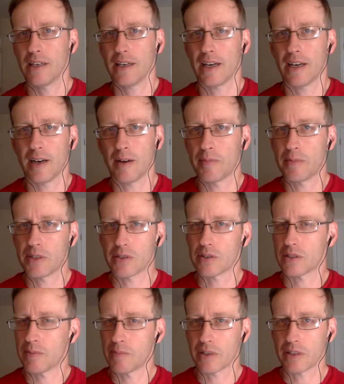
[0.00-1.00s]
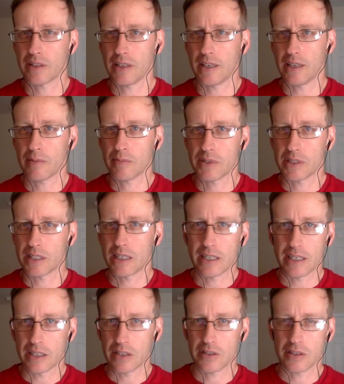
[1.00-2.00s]
Um, these are typically presented
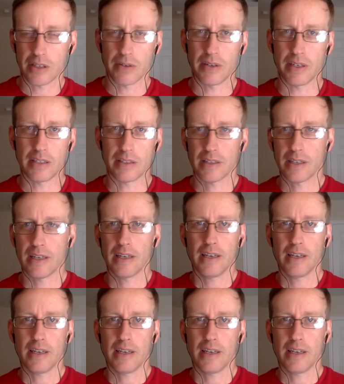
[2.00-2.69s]
in a series,